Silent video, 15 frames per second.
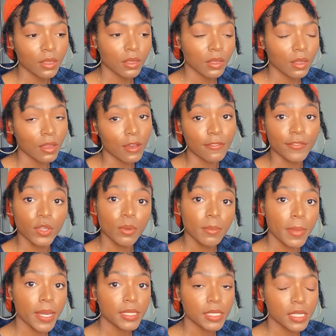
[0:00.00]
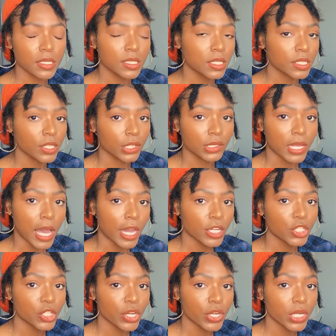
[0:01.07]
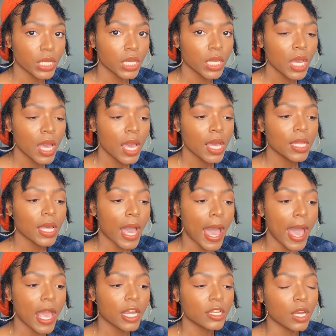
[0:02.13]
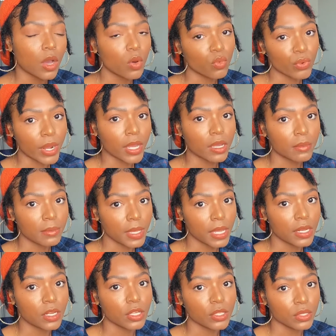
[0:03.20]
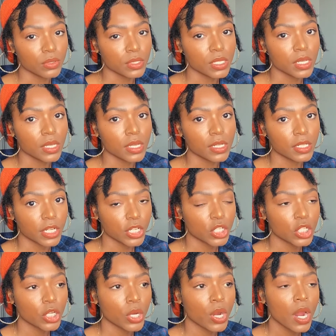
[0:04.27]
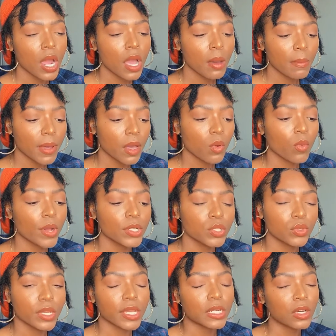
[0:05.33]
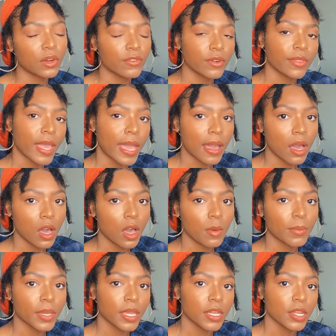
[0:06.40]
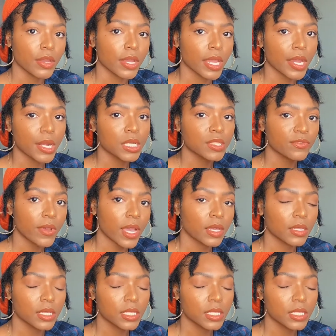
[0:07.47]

a few months into your lock journey, I don't recommend using conditioner, but once you get over that hump and your hair is finally